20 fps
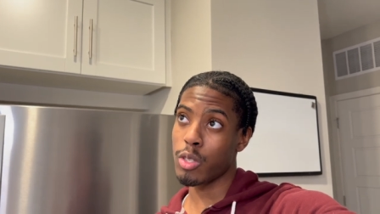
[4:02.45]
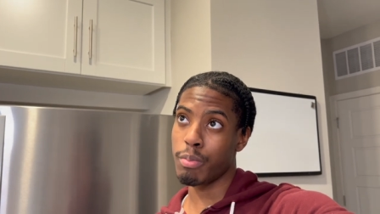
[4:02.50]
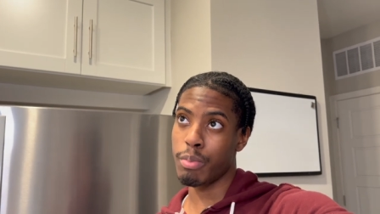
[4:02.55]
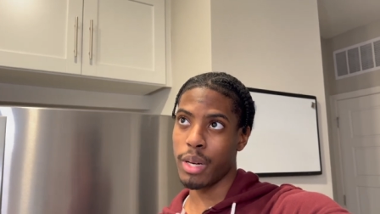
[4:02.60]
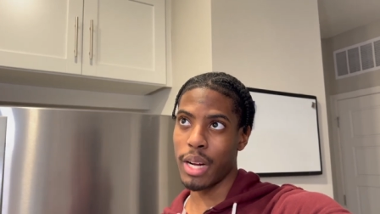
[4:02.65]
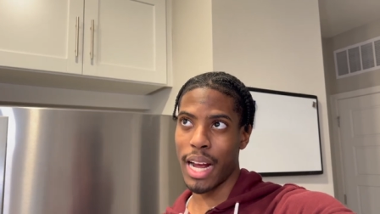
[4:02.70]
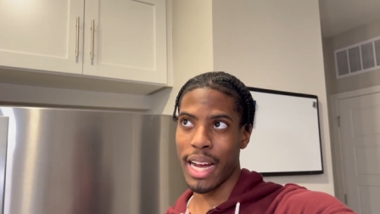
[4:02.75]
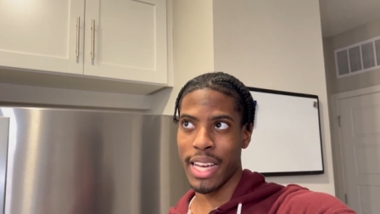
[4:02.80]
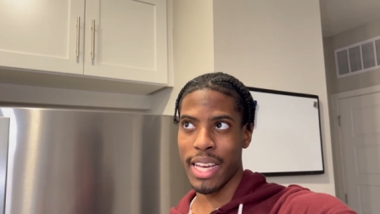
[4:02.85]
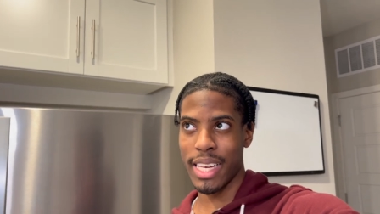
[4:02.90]

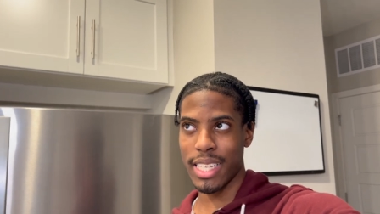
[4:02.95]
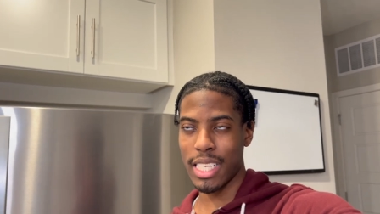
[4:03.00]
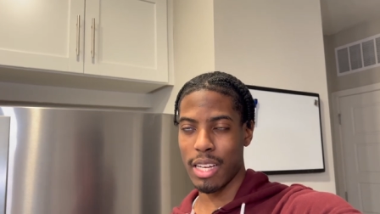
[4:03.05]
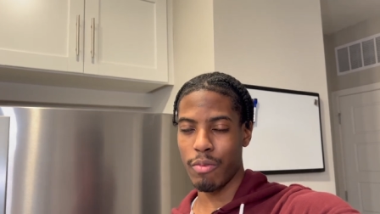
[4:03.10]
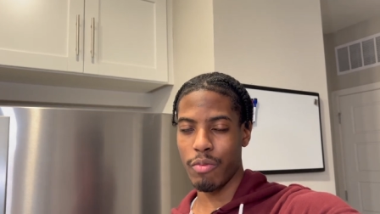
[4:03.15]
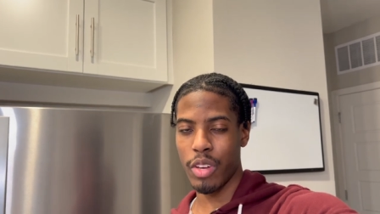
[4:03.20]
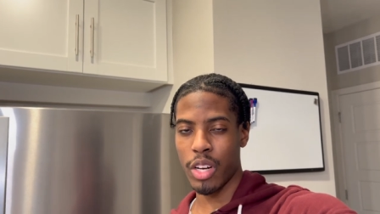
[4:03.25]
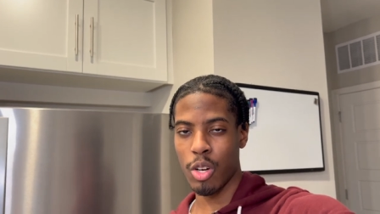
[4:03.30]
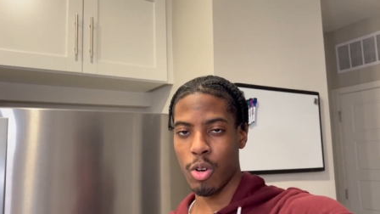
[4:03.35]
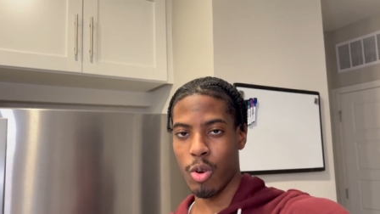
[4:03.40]
but I guess
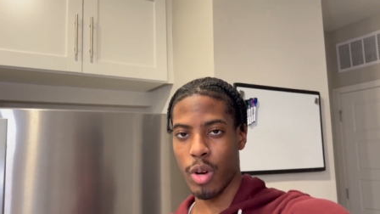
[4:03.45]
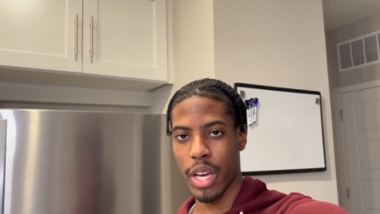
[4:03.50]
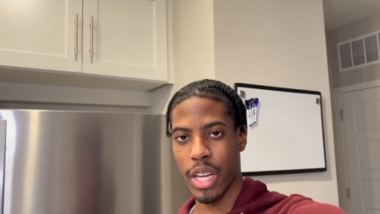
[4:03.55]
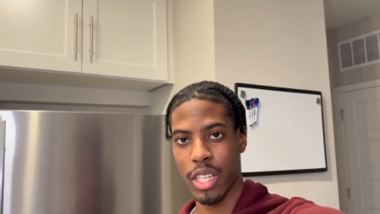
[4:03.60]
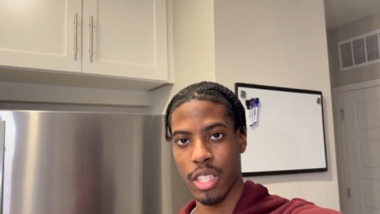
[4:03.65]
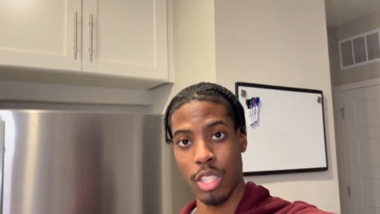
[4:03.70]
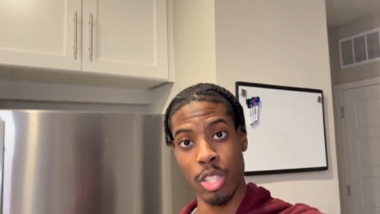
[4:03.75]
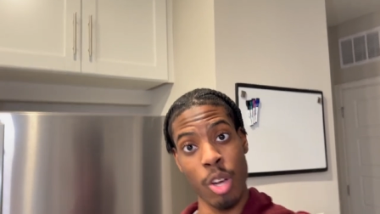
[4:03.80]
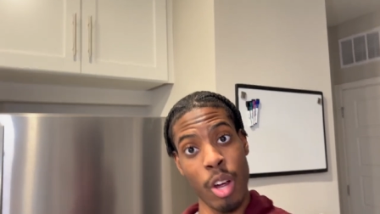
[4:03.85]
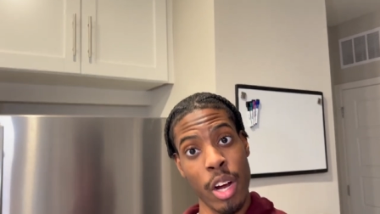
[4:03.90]
I'm gonna go ahead
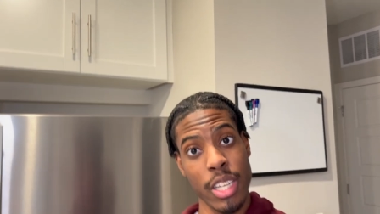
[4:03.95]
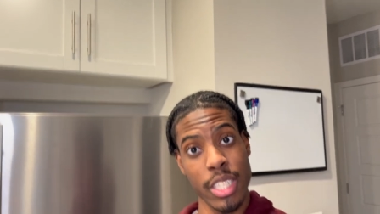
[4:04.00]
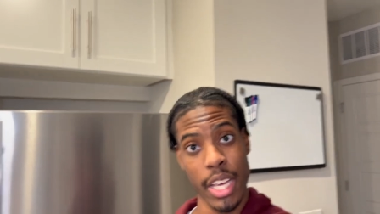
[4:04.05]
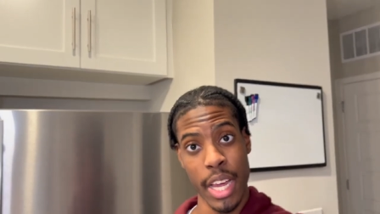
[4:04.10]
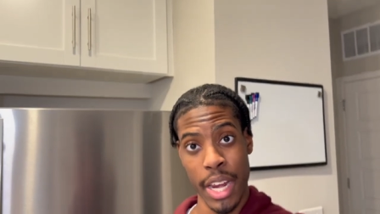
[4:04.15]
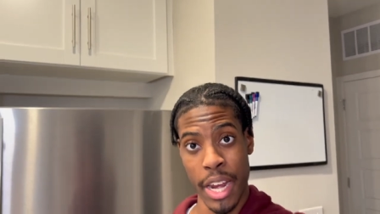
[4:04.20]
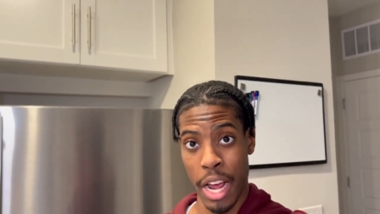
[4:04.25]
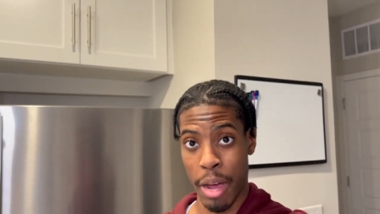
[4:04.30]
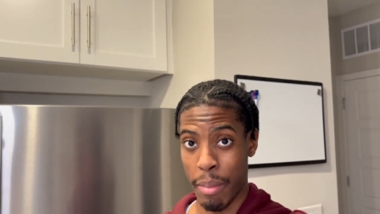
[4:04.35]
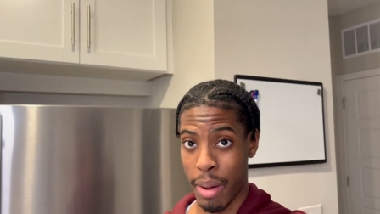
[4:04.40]
and start
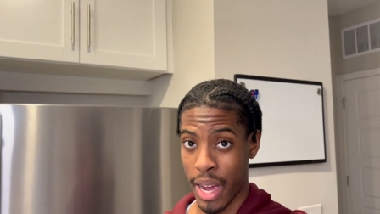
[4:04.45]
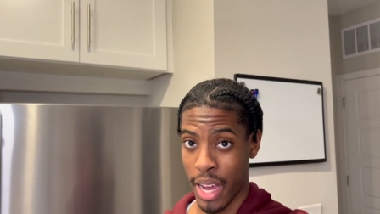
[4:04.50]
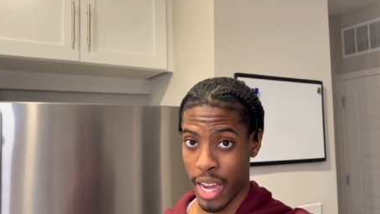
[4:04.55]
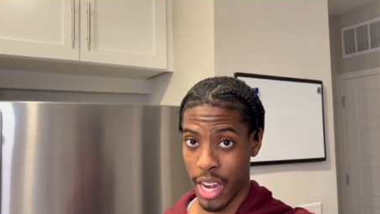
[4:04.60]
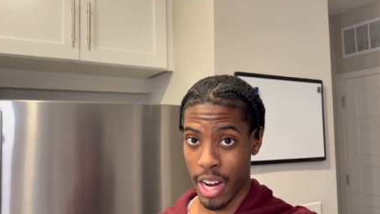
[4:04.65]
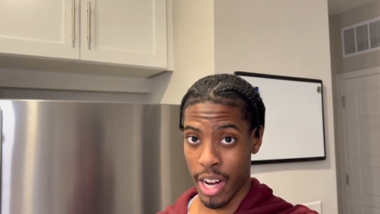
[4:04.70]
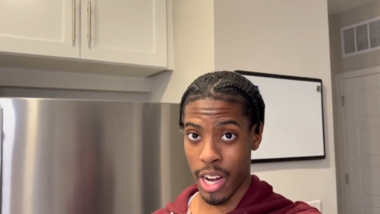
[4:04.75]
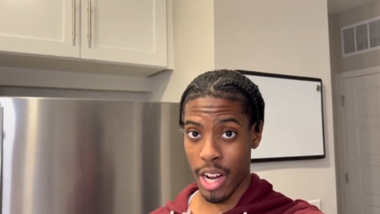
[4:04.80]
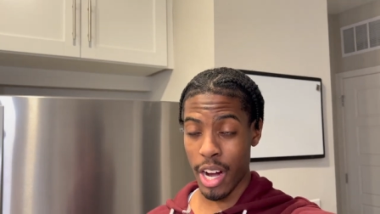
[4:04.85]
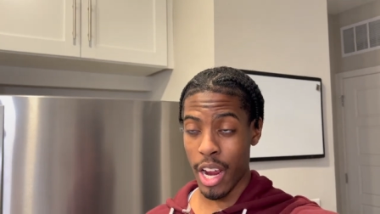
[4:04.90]
taking out my
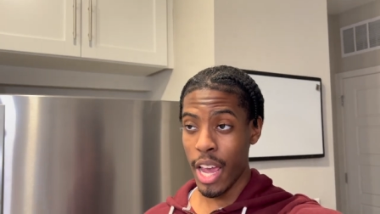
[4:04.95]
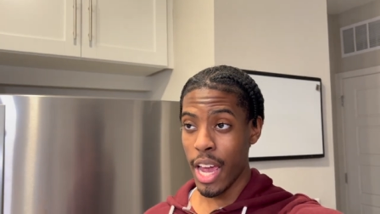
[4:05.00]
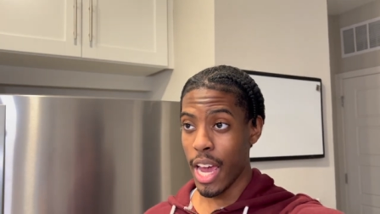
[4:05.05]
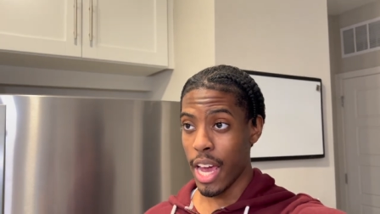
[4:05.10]
hair